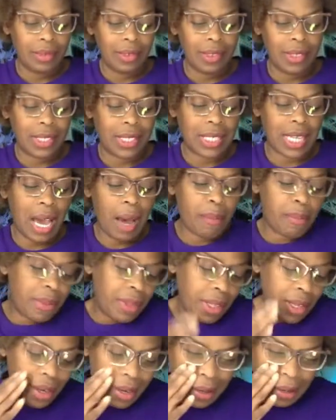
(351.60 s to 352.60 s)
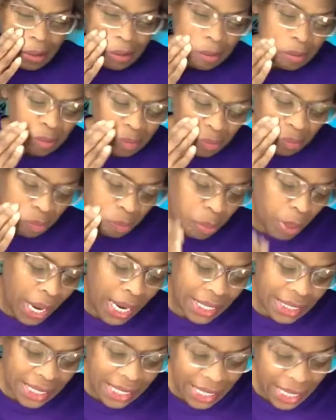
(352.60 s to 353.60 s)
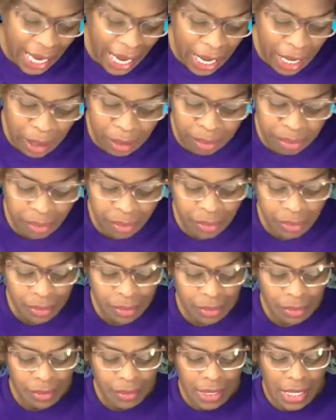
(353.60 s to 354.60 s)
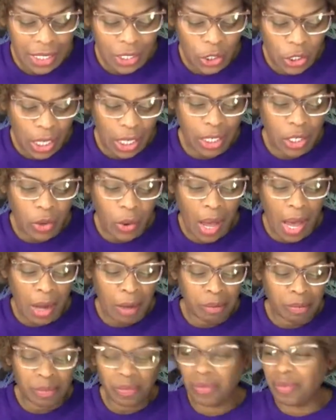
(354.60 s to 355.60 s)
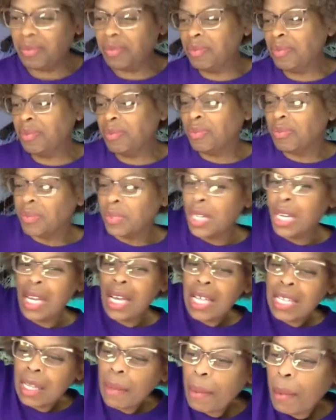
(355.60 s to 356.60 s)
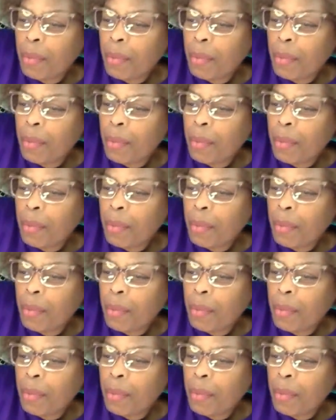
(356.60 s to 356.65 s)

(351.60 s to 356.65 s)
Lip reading: stop the painting cam and check you out. Let me